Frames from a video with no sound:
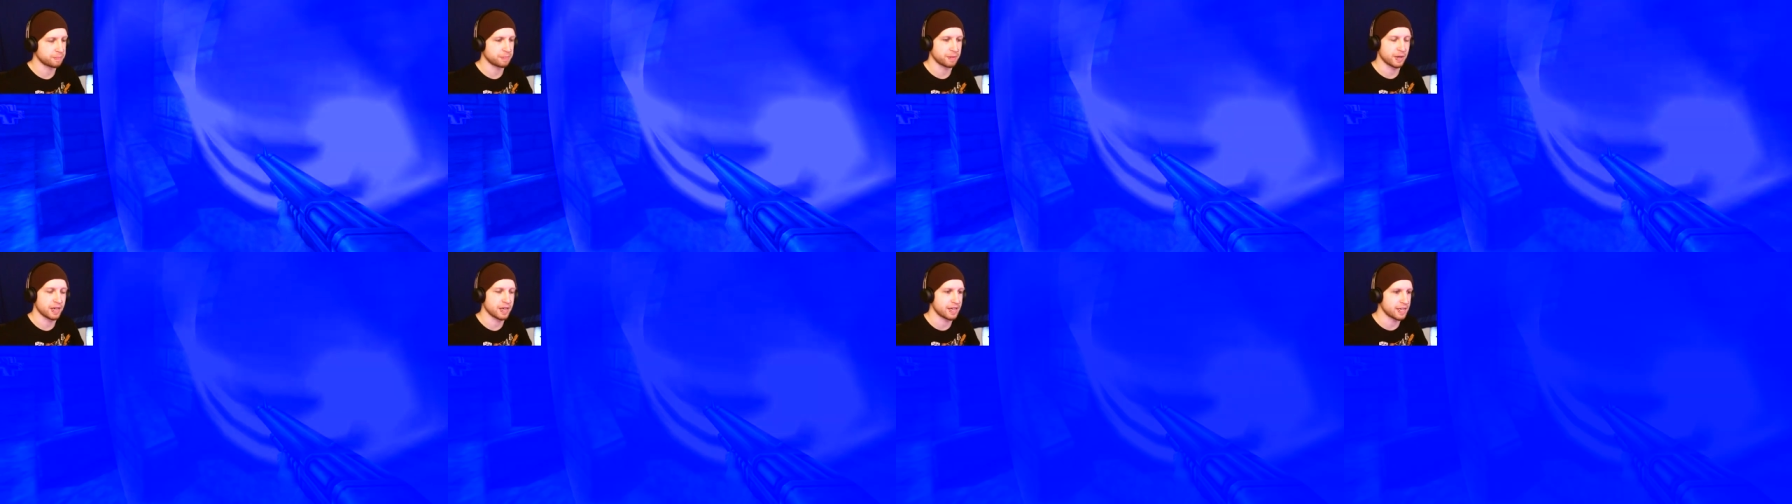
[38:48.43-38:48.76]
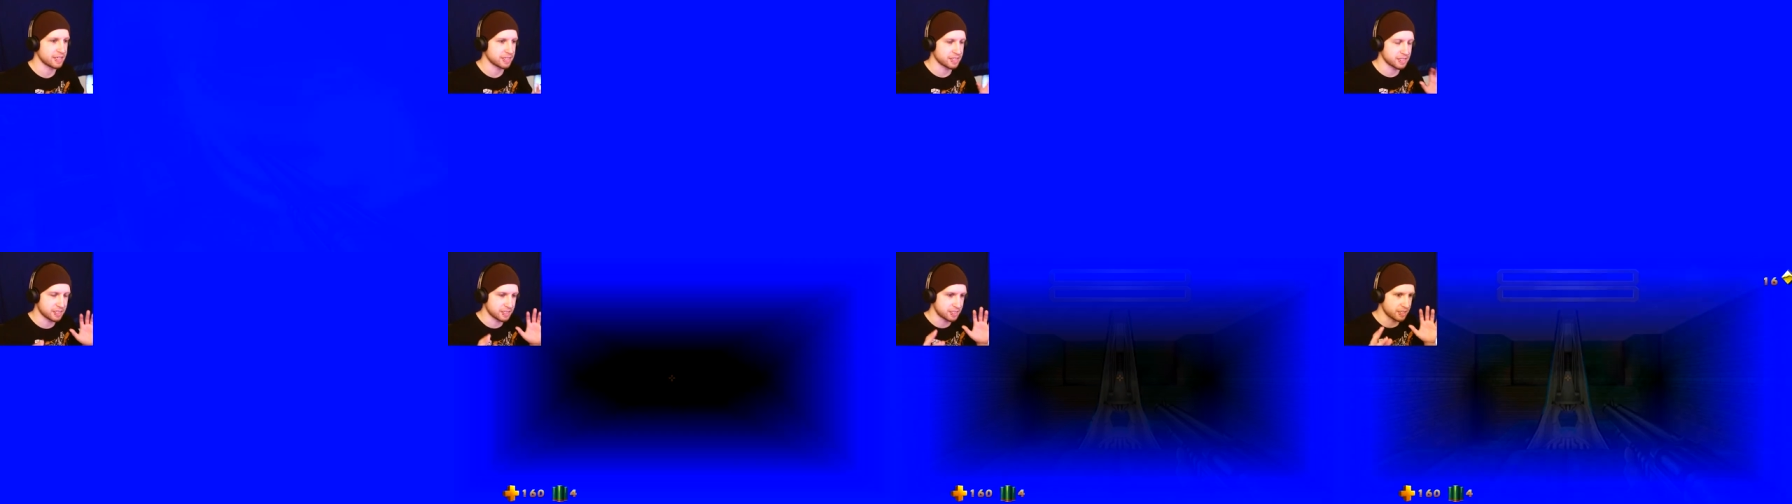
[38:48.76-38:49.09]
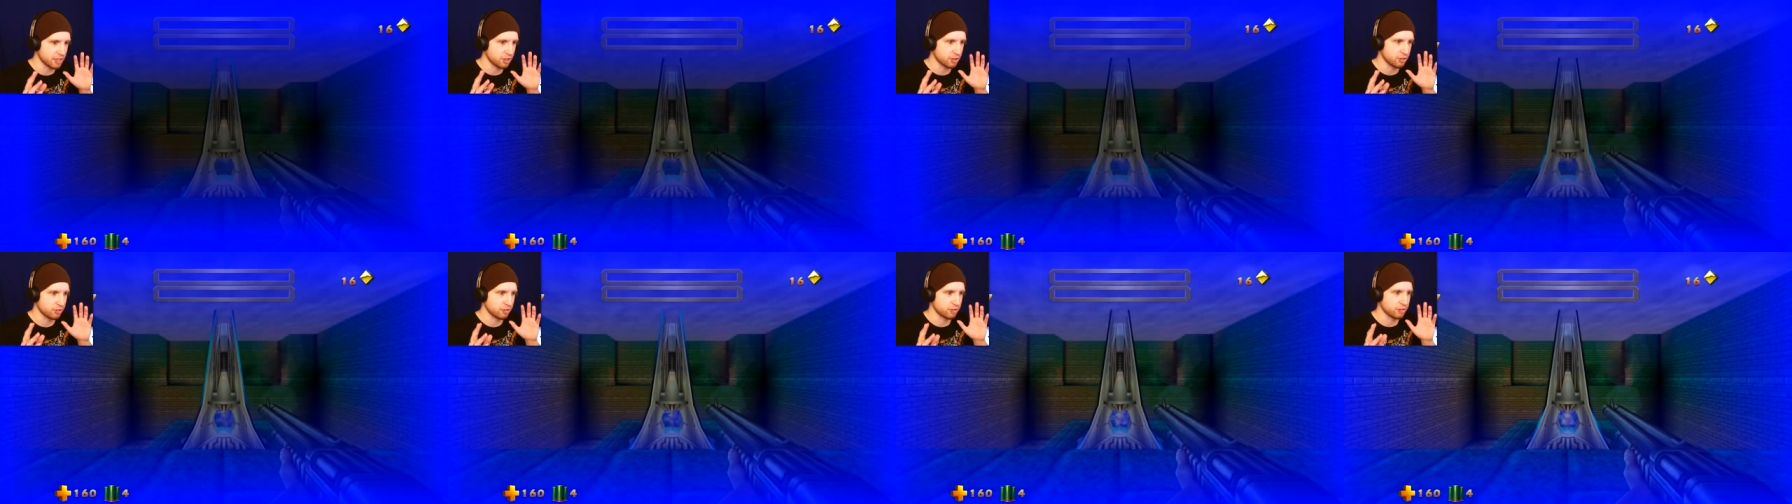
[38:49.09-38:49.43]
but it
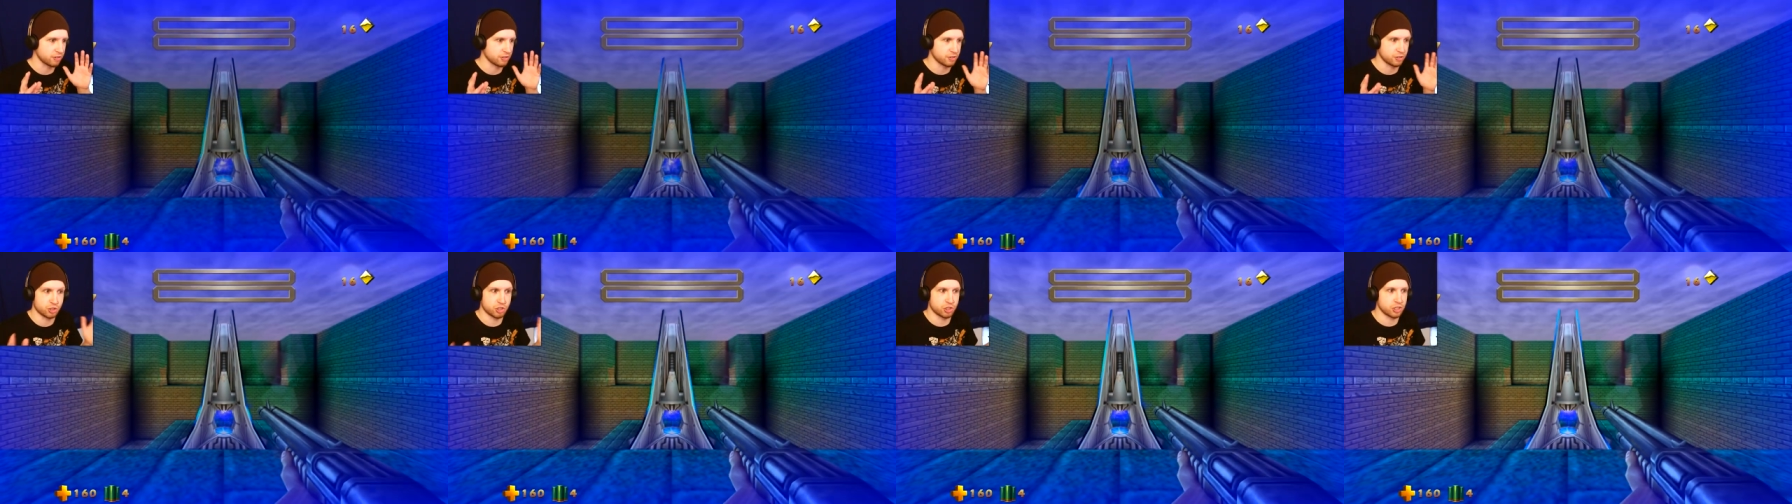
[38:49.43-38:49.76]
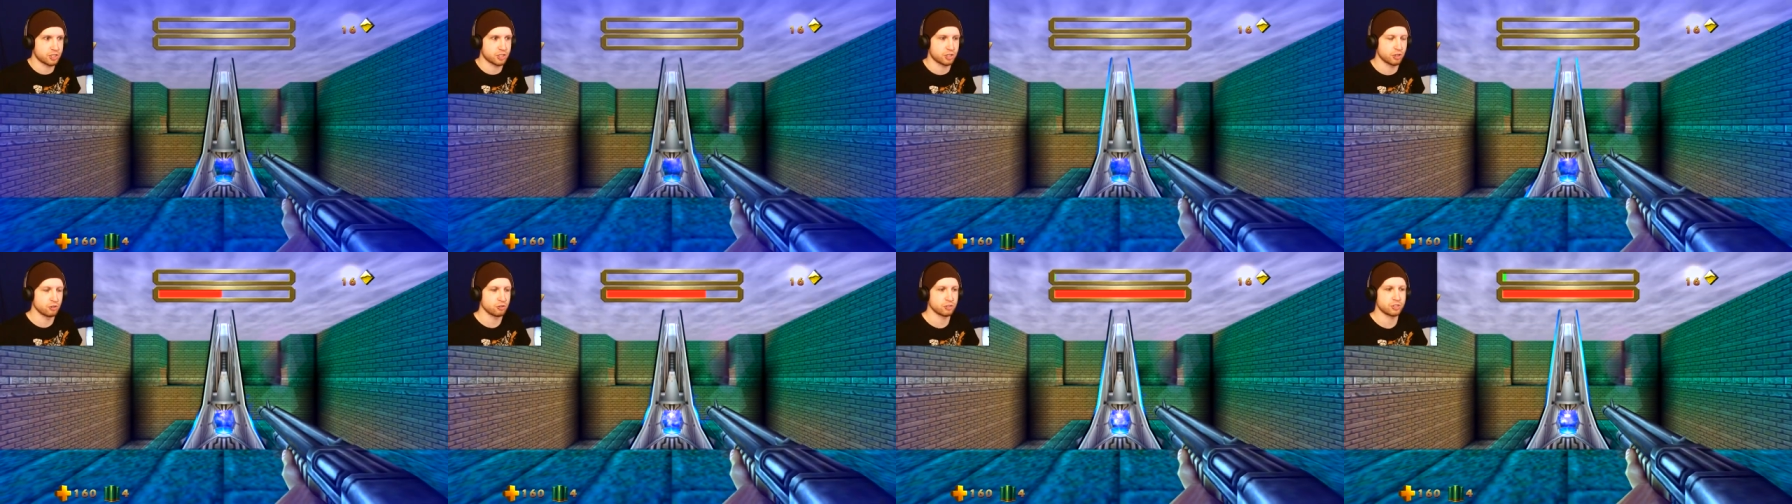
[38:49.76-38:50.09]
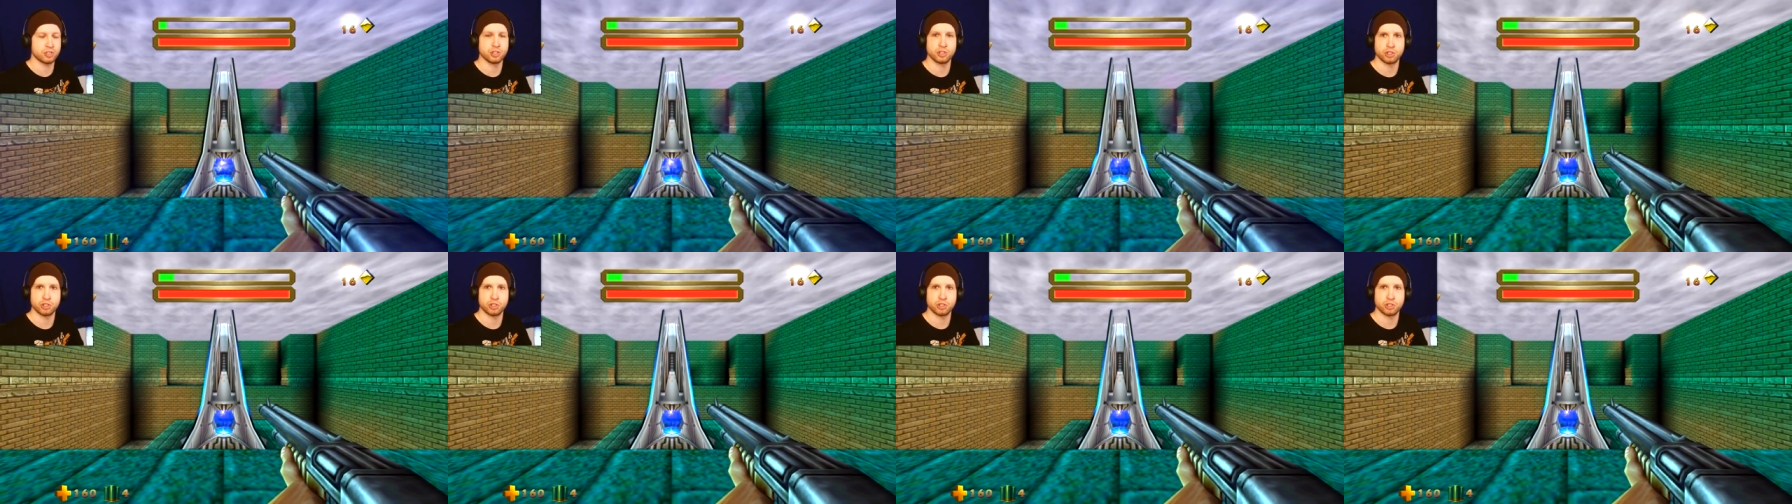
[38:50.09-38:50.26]
still just goes